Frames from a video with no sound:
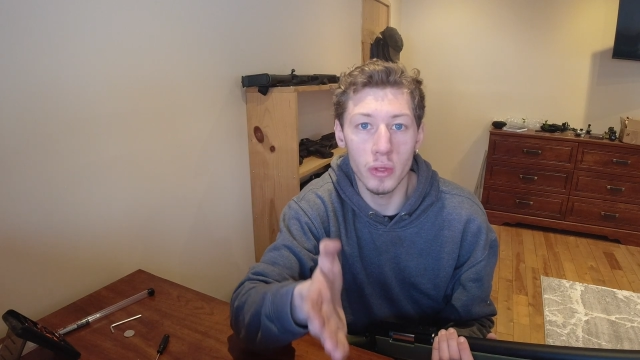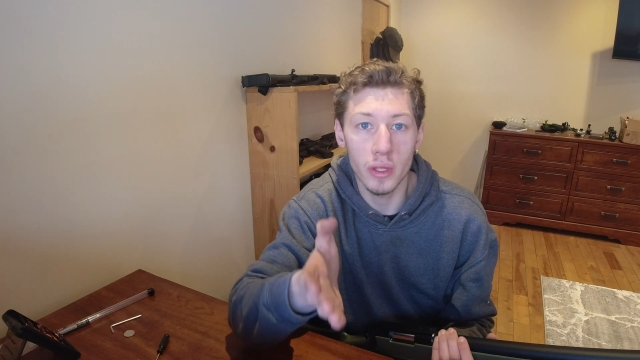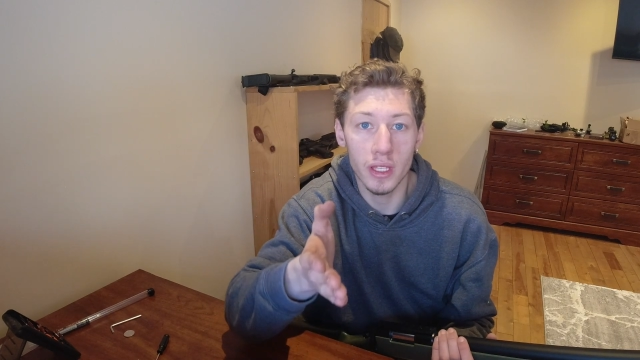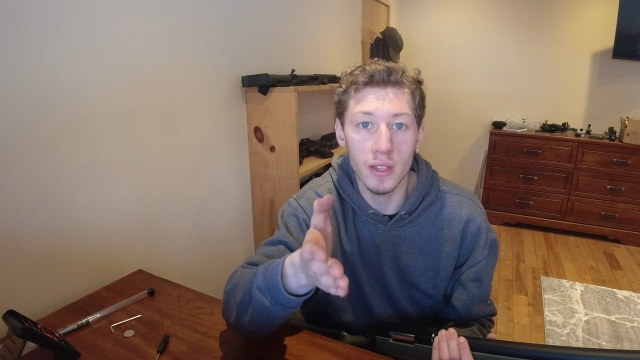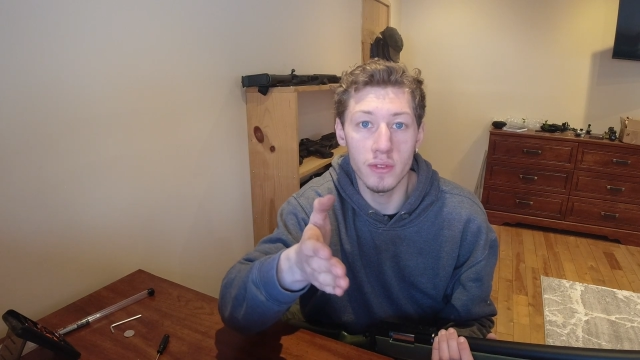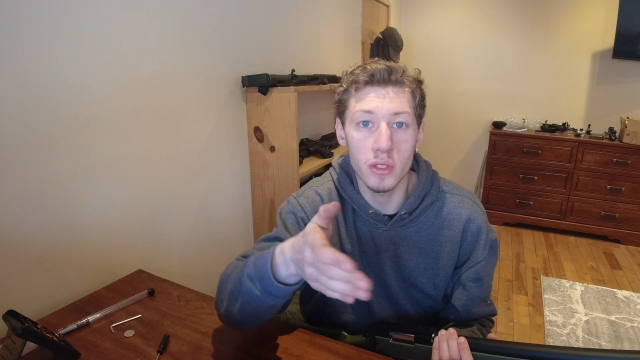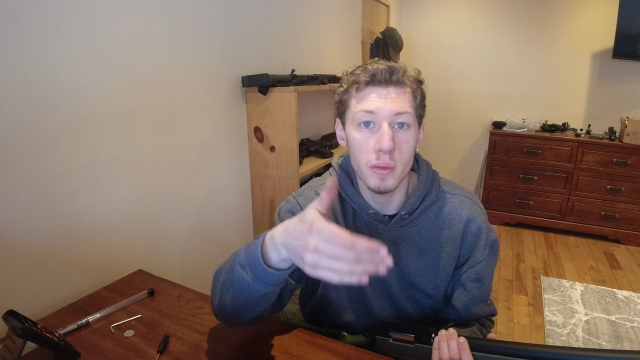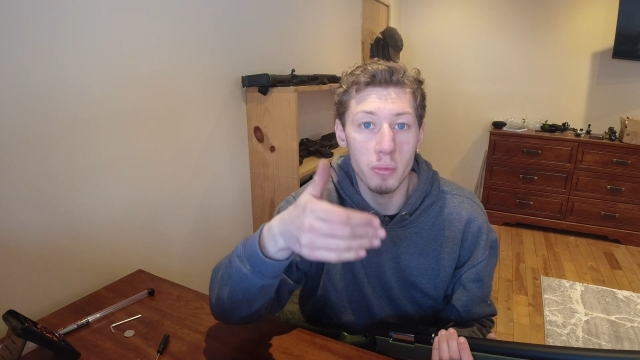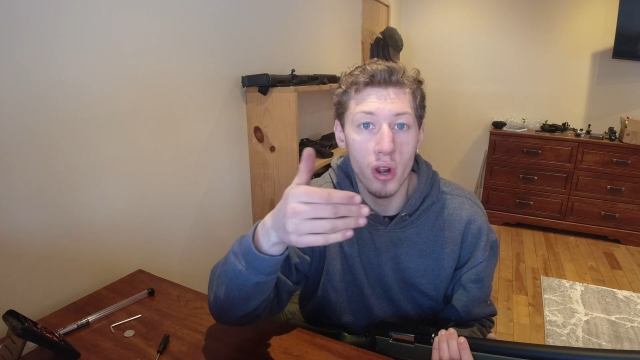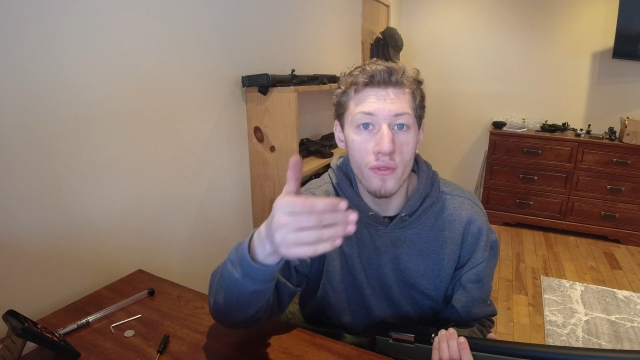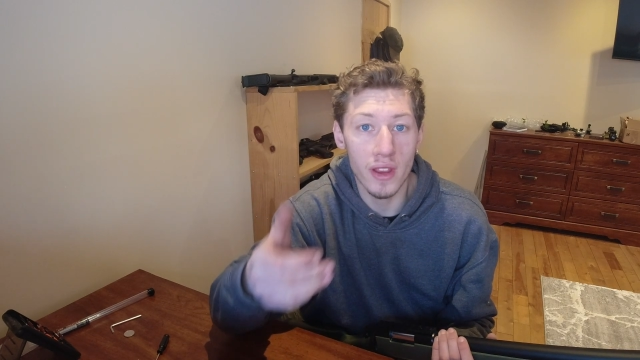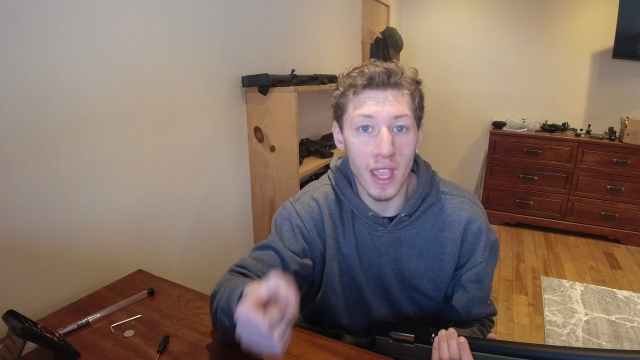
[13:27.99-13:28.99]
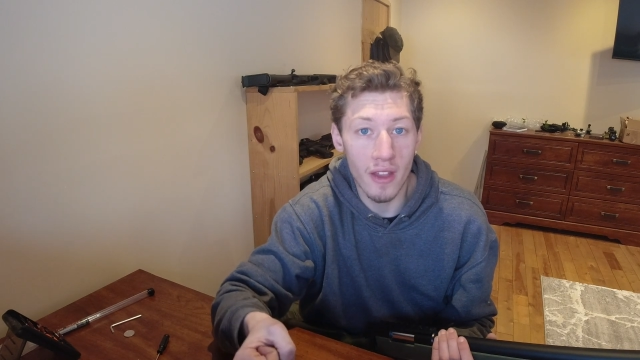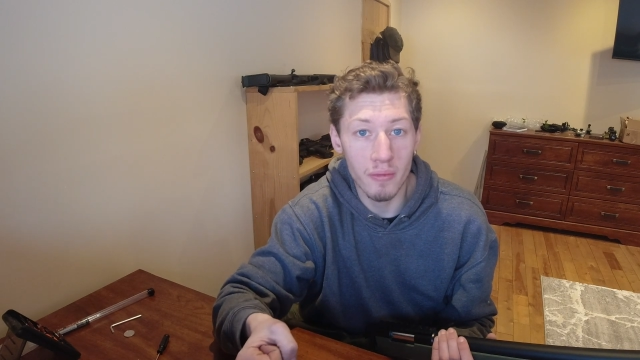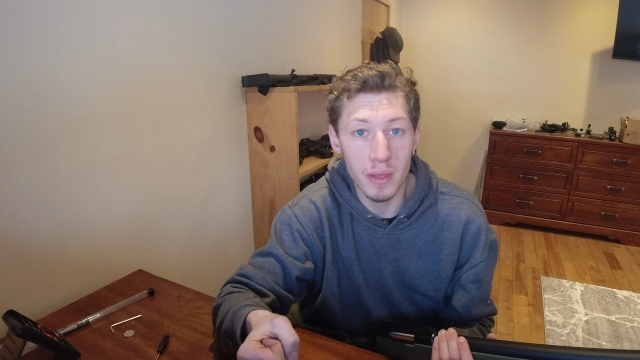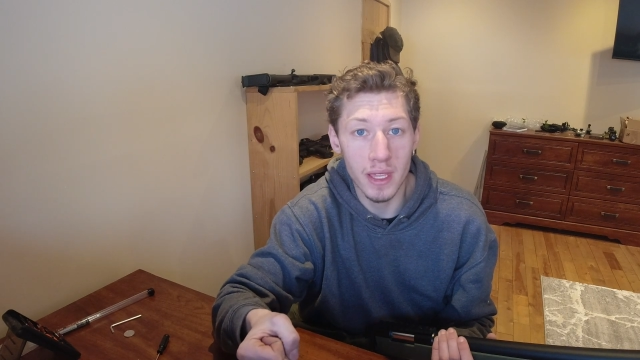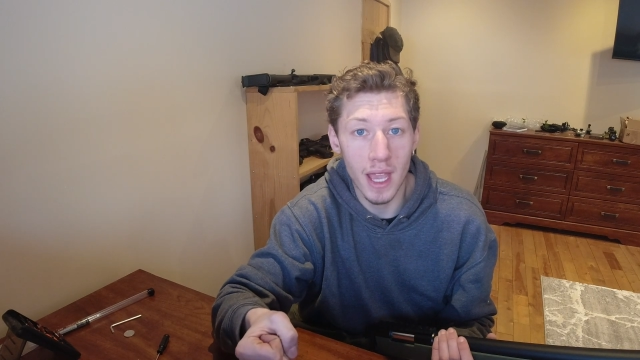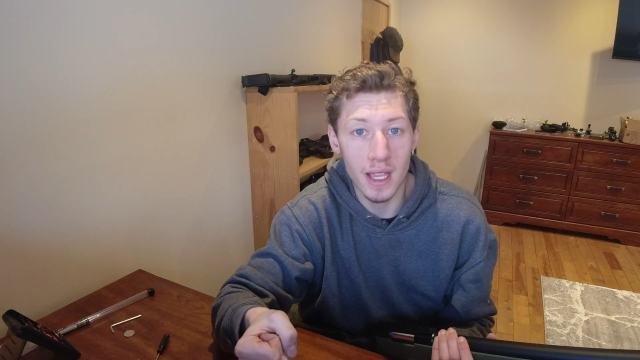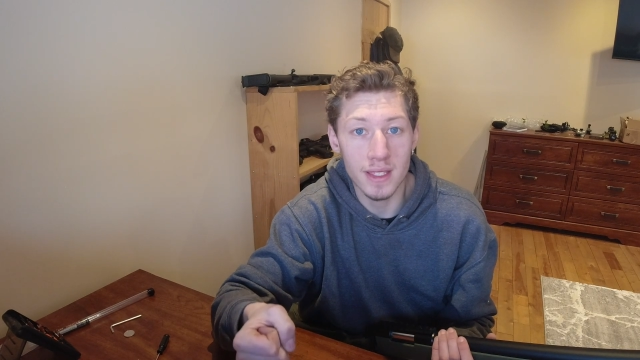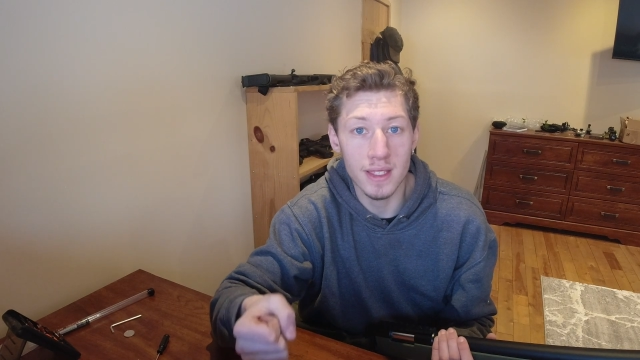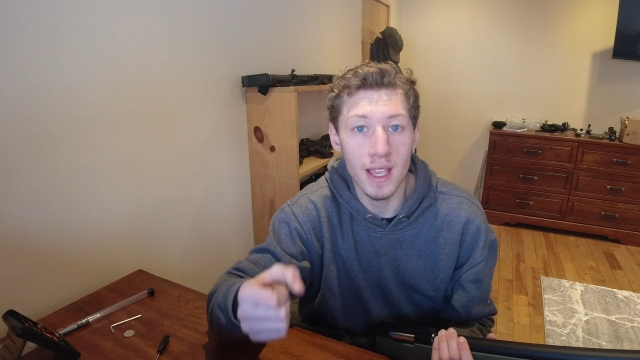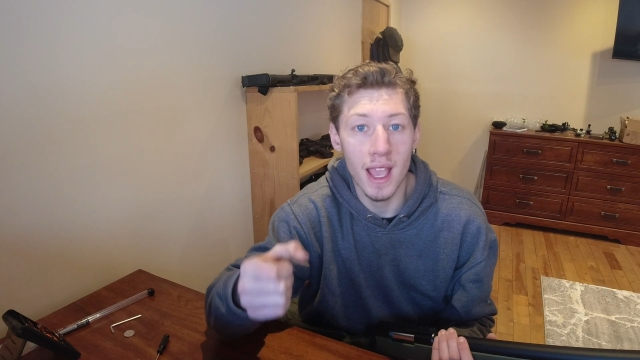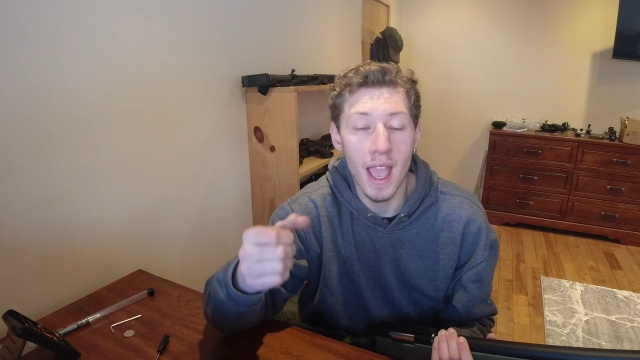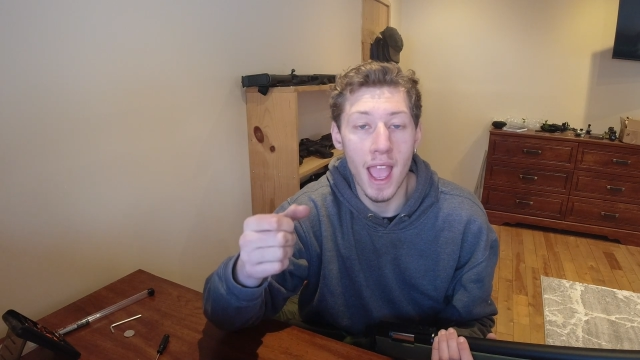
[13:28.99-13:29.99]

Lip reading: that gives you the perfect FPS